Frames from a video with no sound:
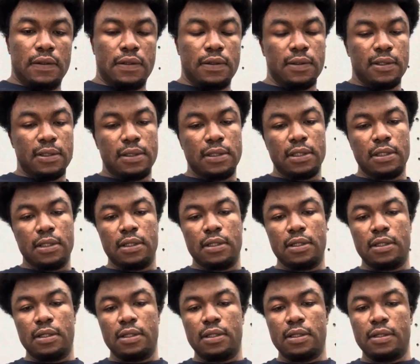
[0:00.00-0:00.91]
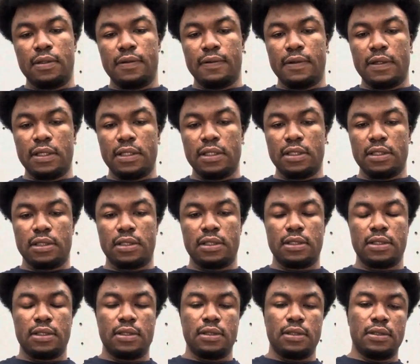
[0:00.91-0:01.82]
Twitter, Reddit,
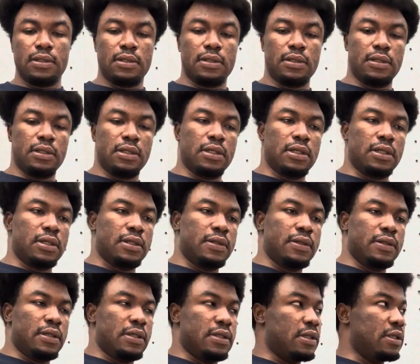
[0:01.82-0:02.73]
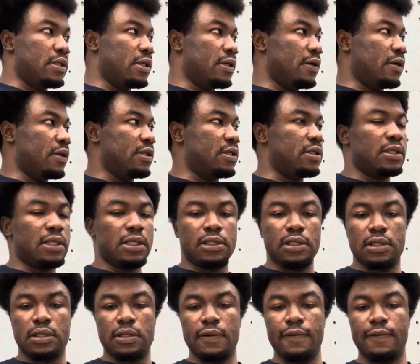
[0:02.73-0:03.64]
yeah, etc. These are
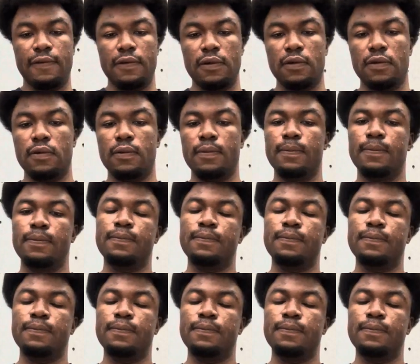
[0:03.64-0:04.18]
just a few.